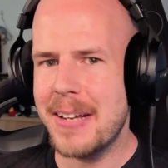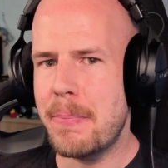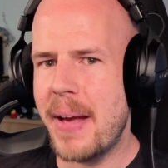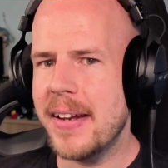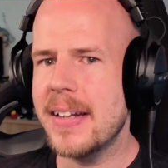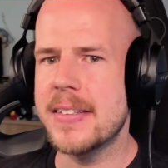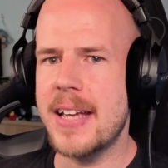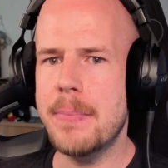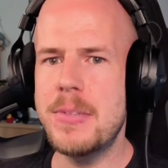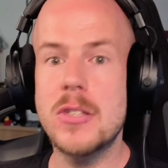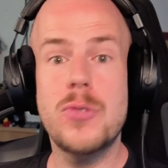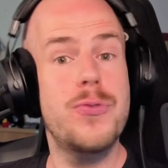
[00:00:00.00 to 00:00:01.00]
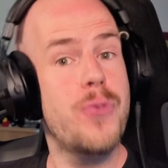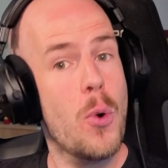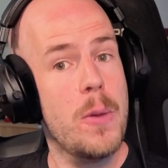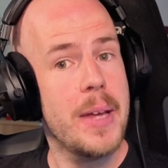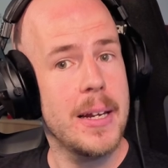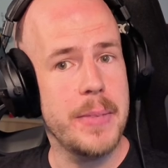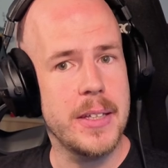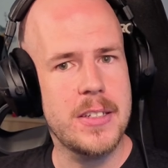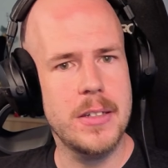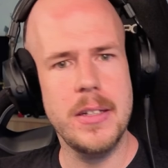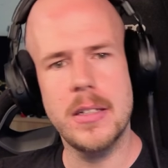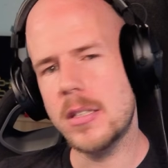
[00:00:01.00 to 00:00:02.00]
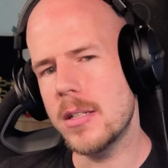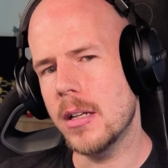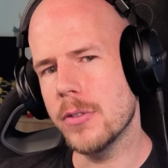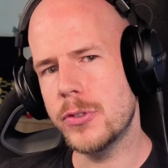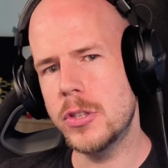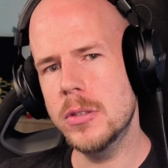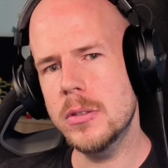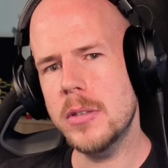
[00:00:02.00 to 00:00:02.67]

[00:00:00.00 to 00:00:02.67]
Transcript: panel depth is 4 mm instead of 2,